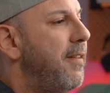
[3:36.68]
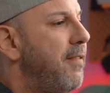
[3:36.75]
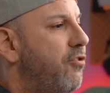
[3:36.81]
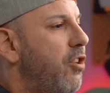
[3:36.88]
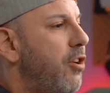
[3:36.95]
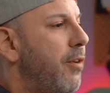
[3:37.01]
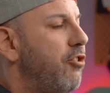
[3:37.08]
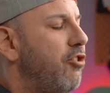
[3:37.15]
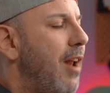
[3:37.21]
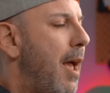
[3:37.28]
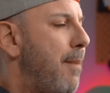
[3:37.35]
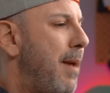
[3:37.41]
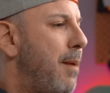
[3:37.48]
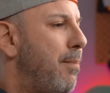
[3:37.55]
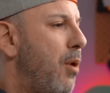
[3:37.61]
fifth generation
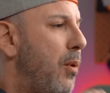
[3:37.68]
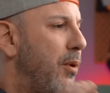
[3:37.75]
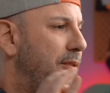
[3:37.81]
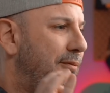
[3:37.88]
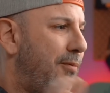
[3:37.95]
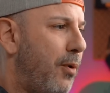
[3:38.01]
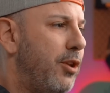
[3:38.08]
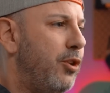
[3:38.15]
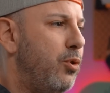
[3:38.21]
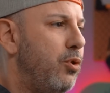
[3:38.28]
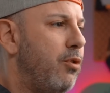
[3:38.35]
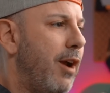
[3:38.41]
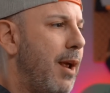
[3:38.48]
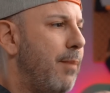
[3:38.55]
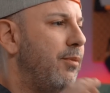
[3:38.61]
iPad Pro is 42
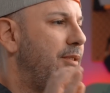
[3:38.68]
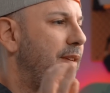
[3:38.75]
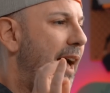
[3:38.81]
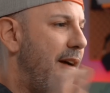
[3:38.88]
grams